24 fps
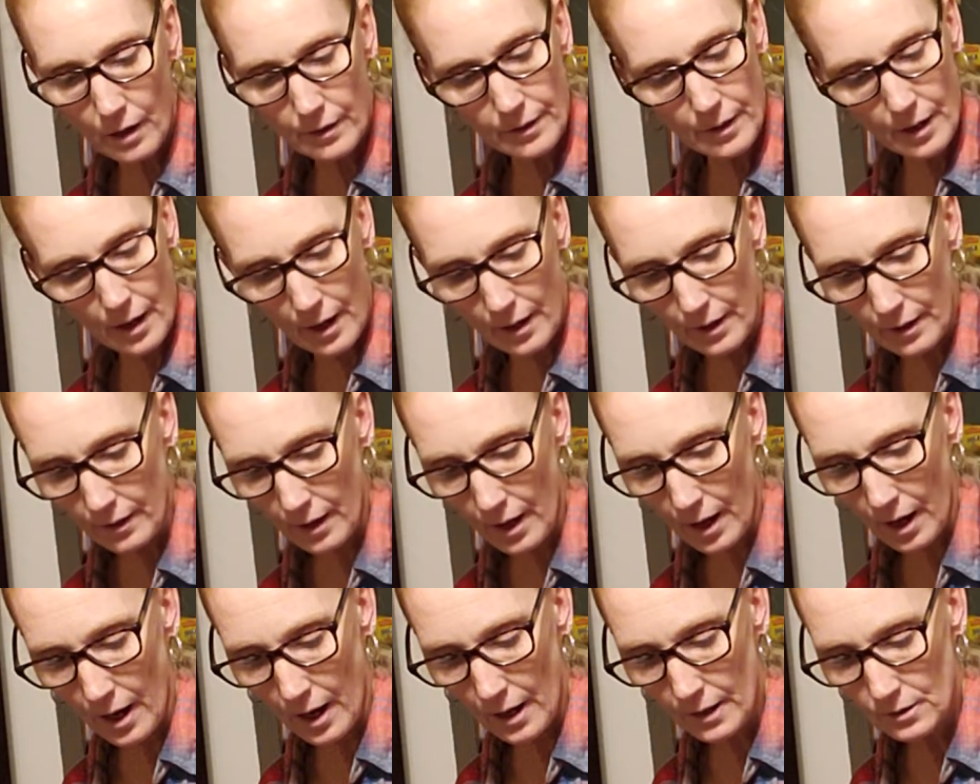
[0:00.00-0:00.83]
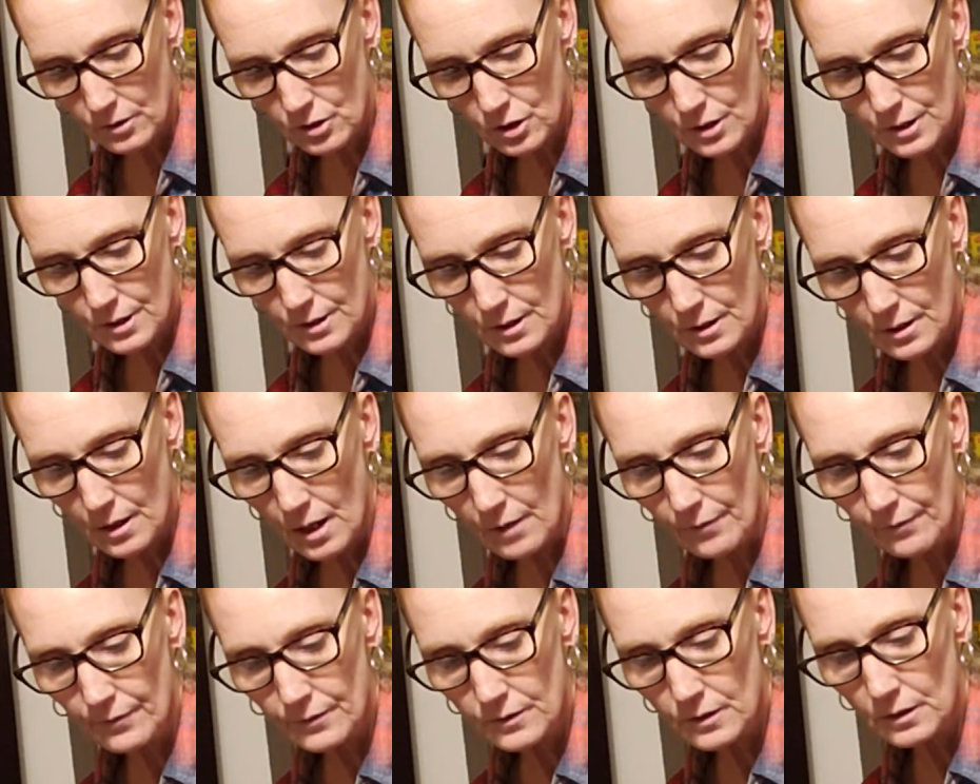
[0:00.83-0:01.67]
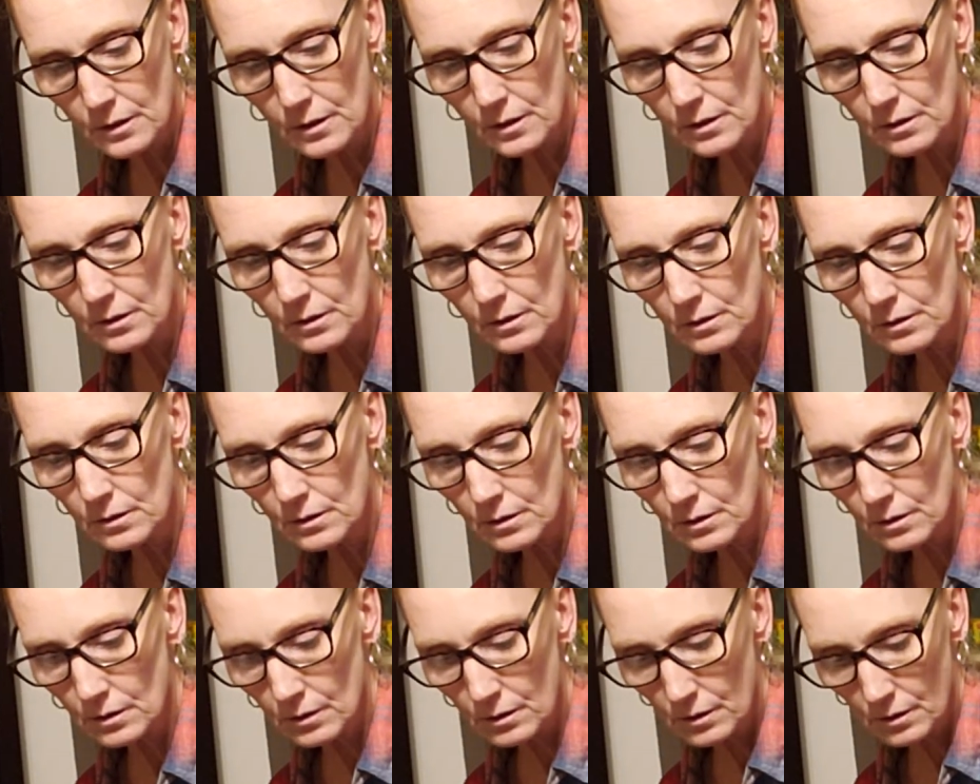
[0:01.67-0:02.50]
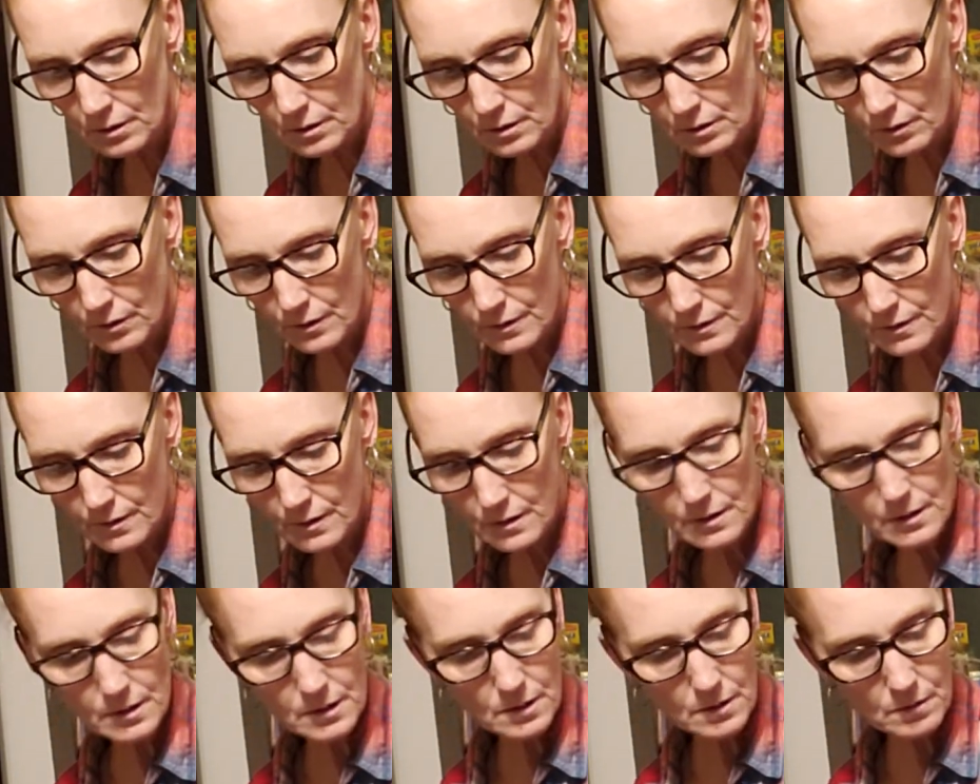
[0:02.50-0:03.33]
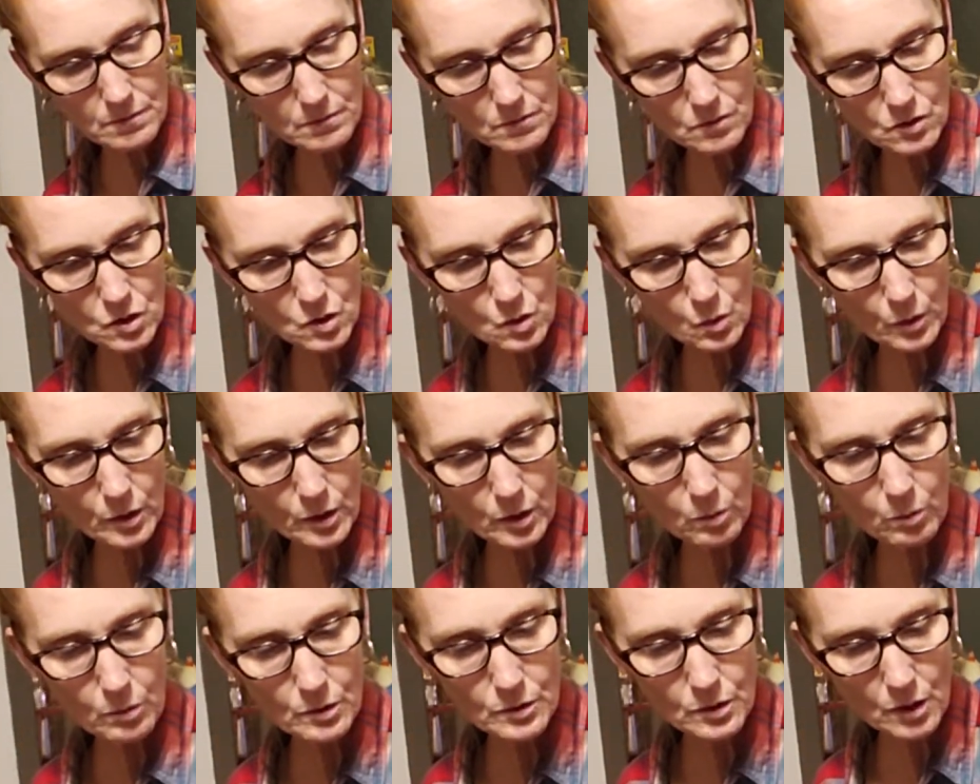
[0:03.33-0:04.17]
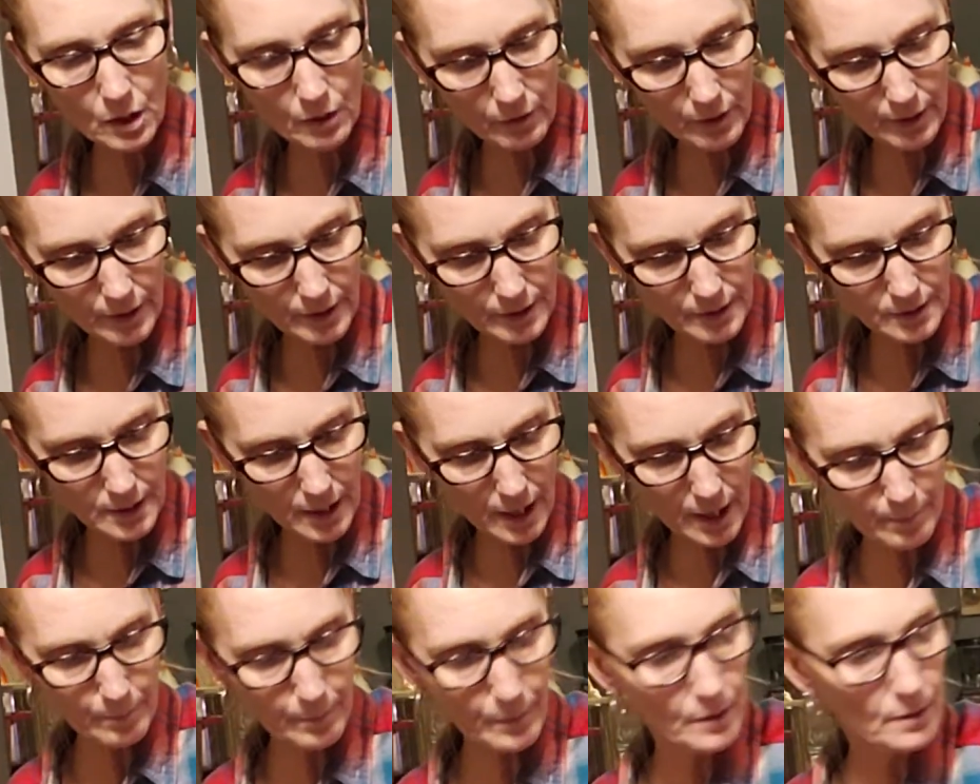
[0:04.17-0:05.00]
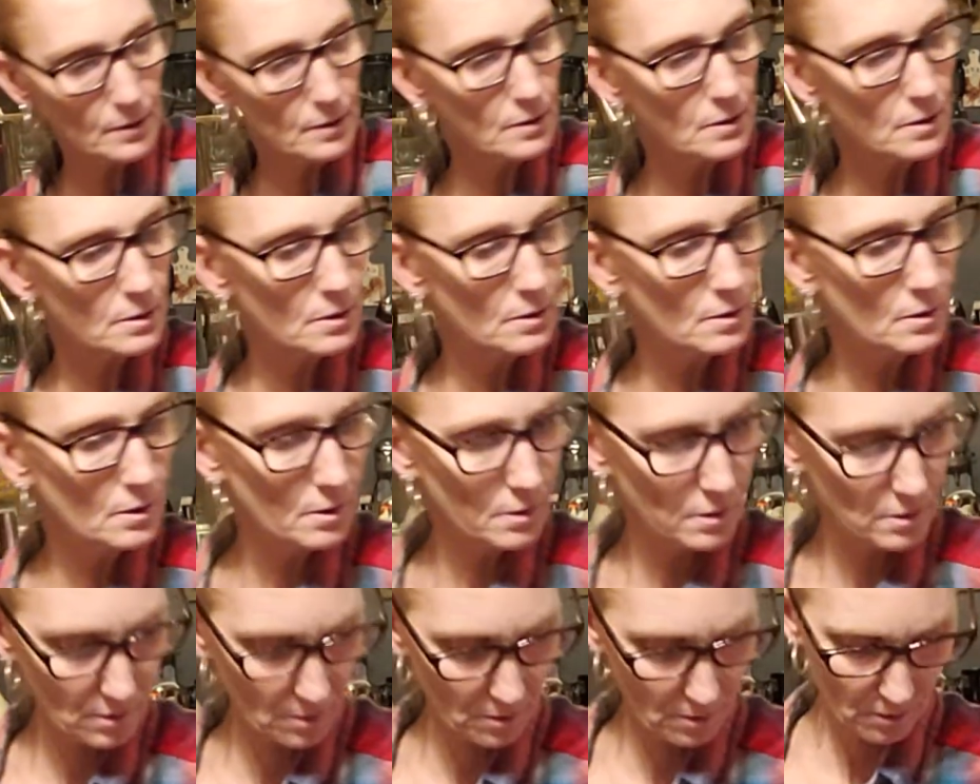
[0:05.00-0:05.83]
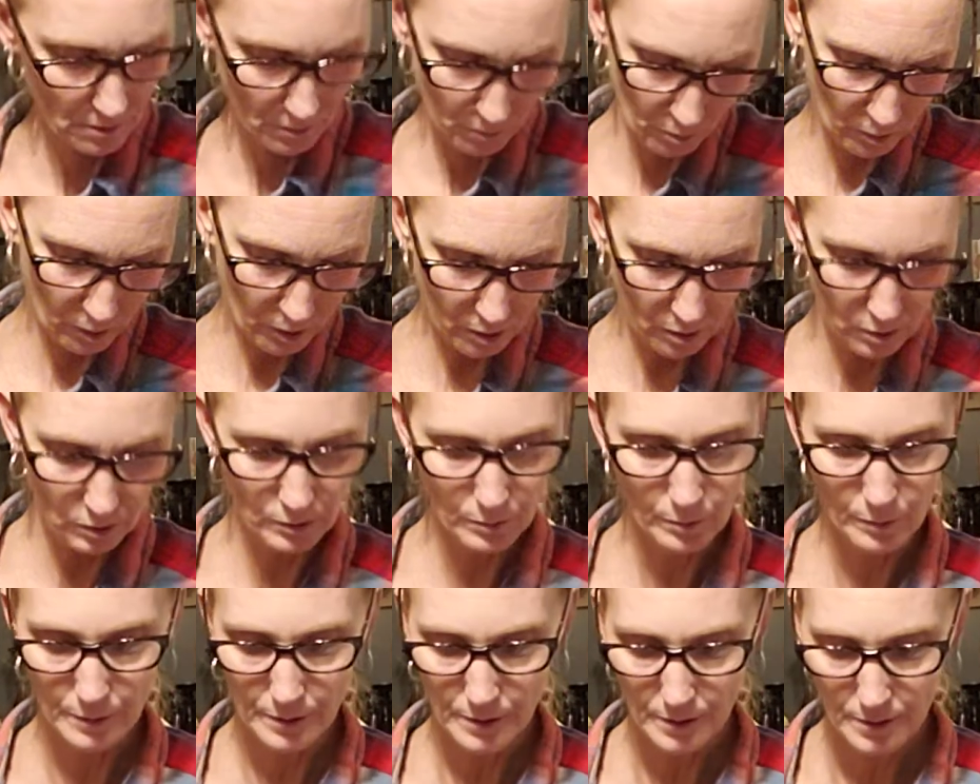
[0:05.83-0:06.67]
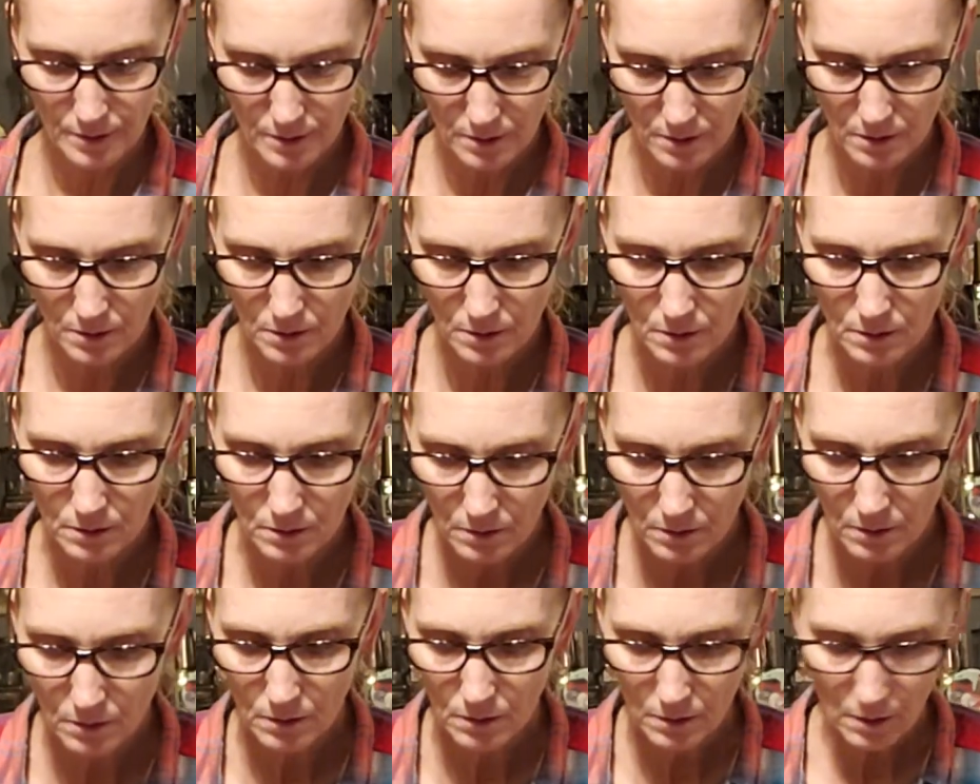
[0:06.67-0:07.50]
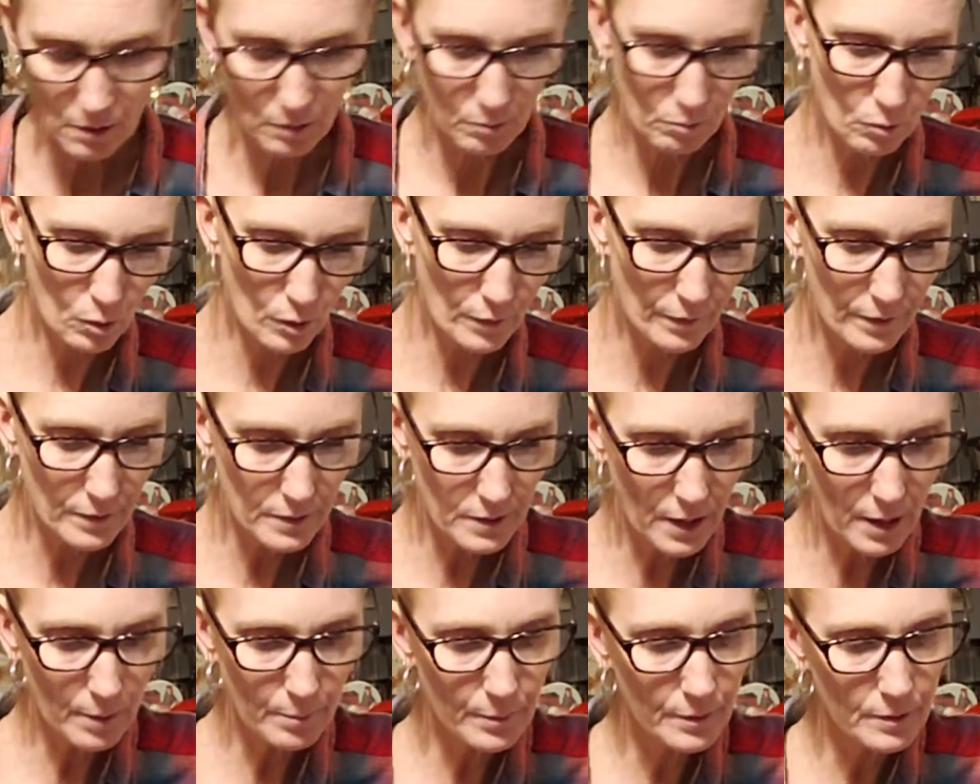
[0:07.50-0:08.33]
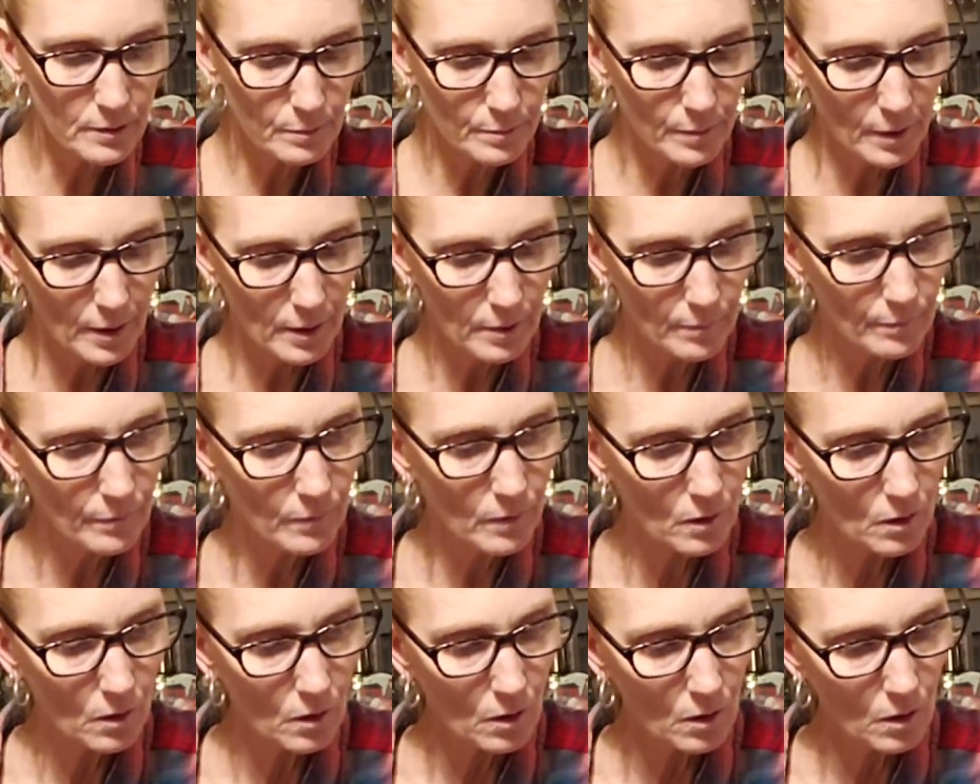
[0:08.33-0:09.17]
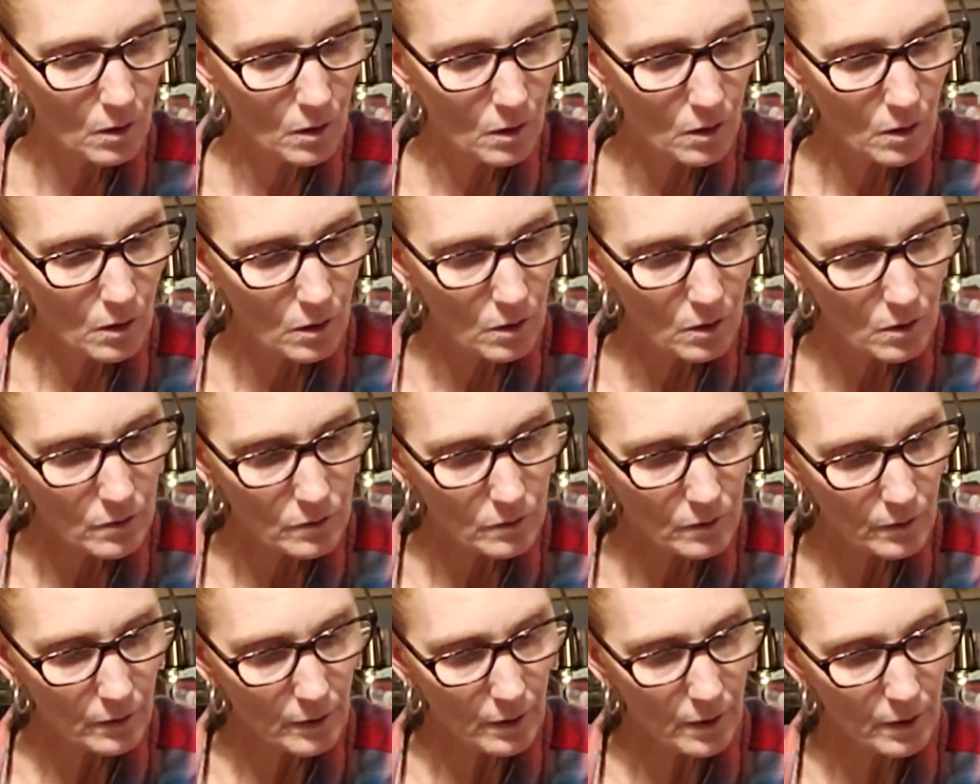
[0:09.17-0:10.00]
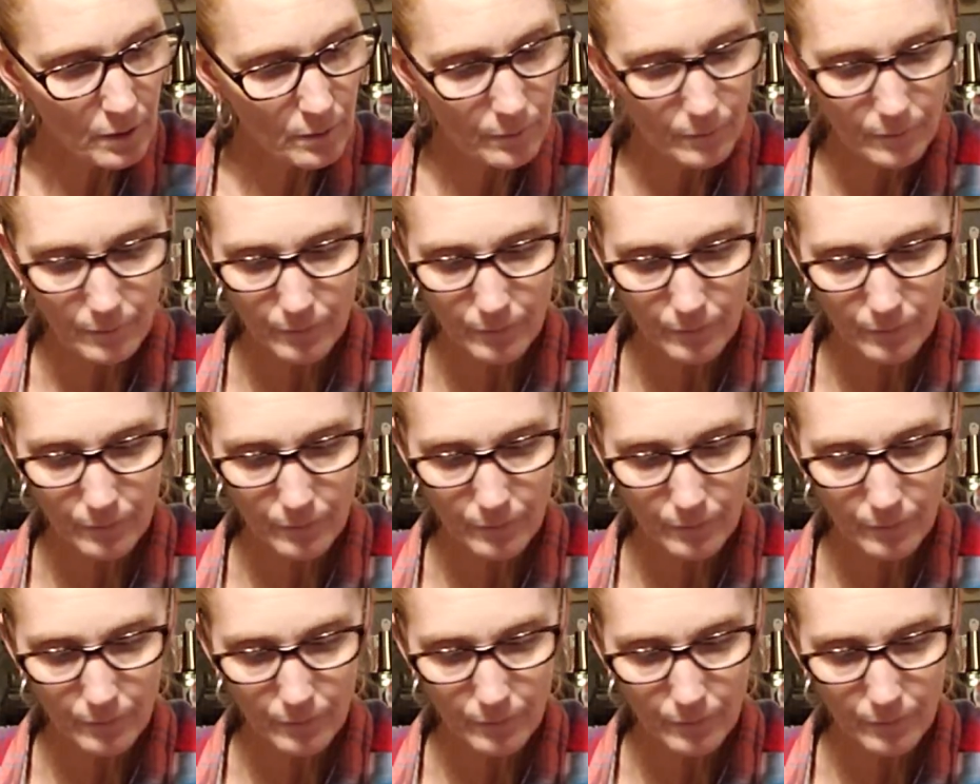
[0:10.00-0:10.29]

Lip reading: Not a lot, just enough to, because this soil was already dampened. Well, it was more than dampened, but, so yeah.